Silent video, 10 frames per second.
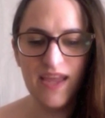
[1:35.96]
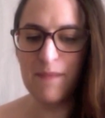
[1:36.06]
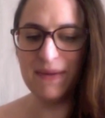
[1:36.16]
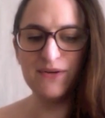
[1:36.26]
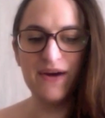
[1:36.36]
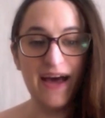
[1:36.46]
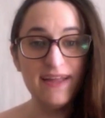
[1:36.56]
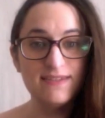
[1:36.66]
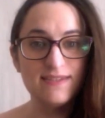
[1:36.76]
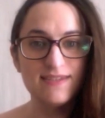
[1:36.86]
I made a
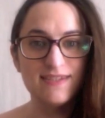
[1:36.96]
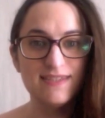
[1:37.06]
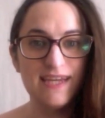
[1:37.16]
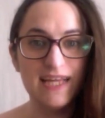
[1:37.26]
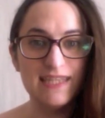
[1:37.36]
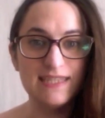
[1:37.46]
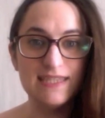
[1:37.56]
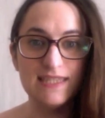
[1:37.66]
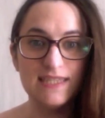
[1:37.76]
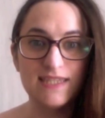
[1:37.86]
hat,
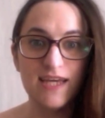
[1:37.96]
then